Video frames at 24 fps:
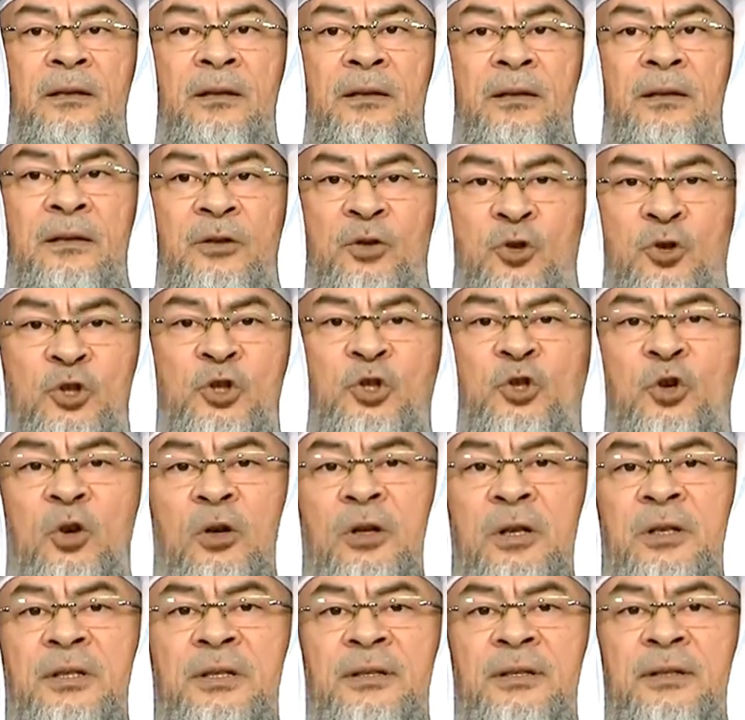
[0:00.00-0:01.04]
Your
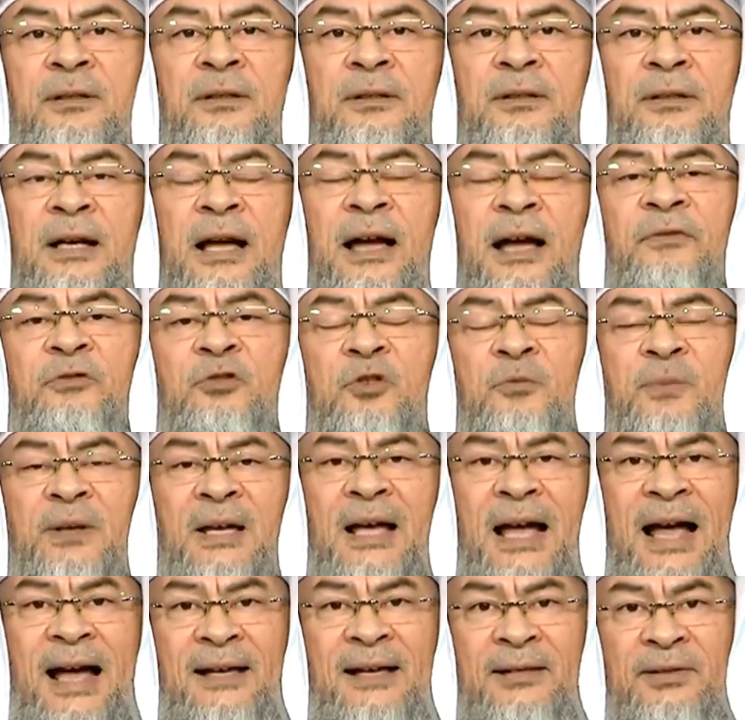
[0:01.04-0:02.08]
scholars have to be
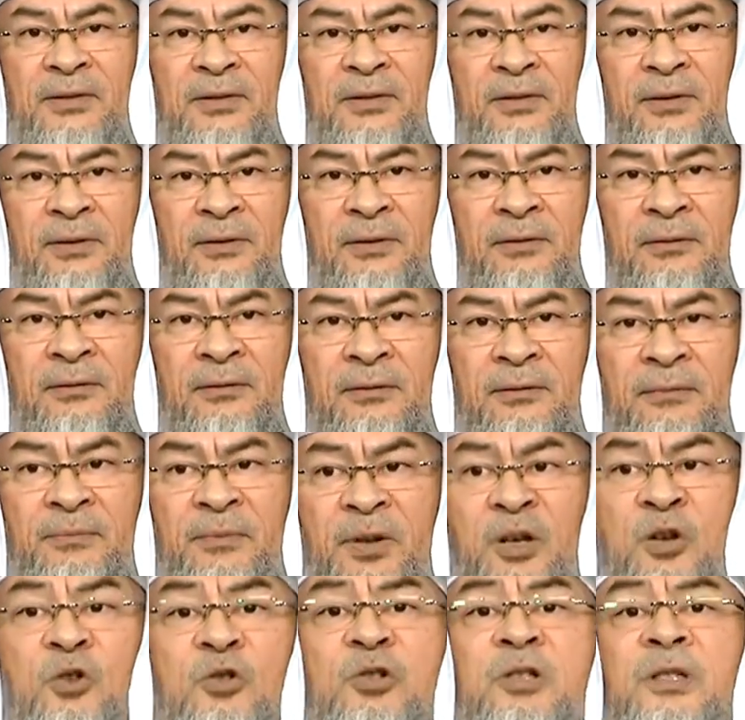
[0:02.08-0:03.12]
asked
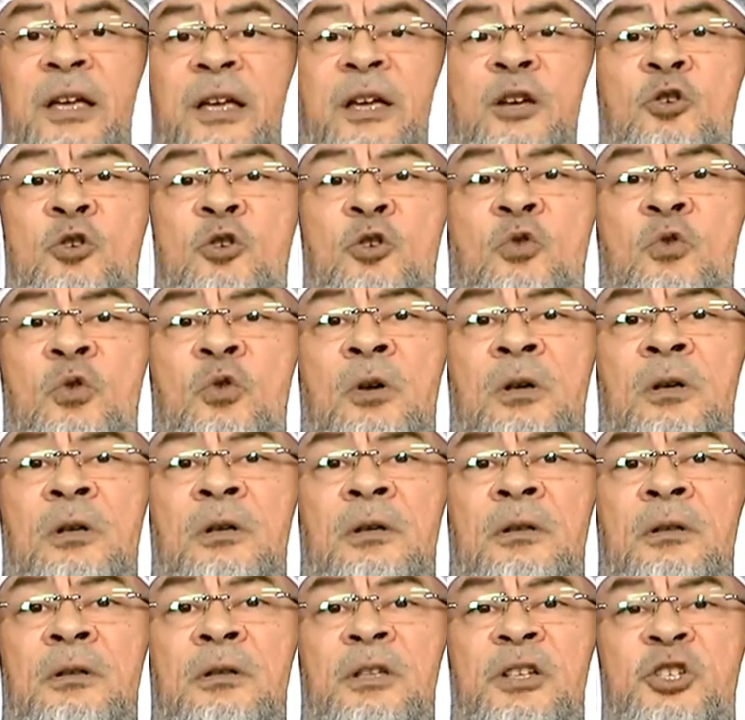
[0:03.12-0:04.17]
because they know
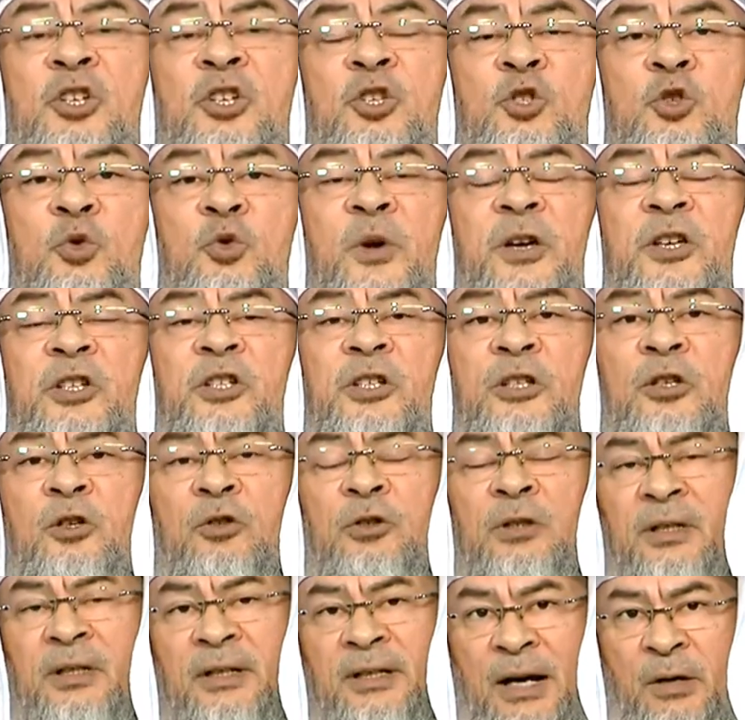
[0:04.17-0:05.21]
the situation on
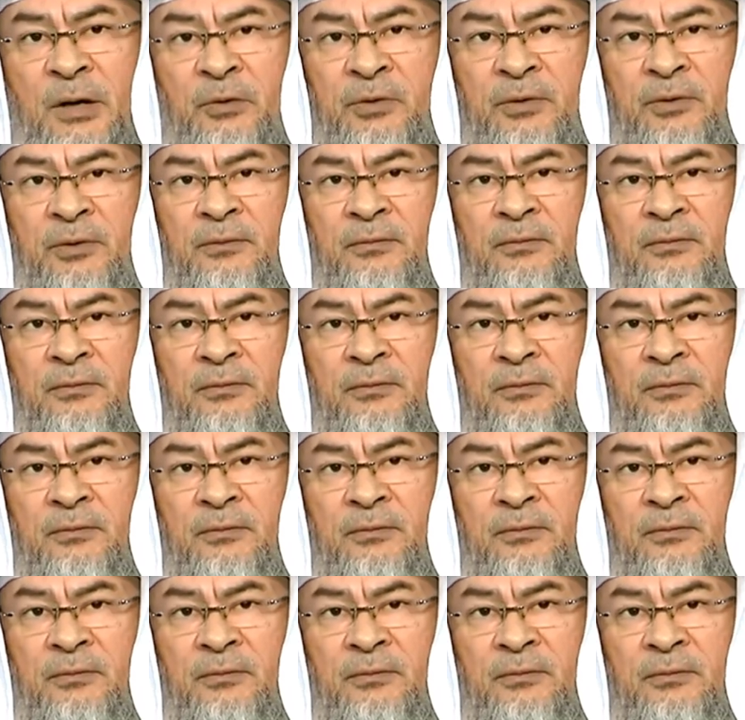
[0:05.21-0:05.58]
the ground.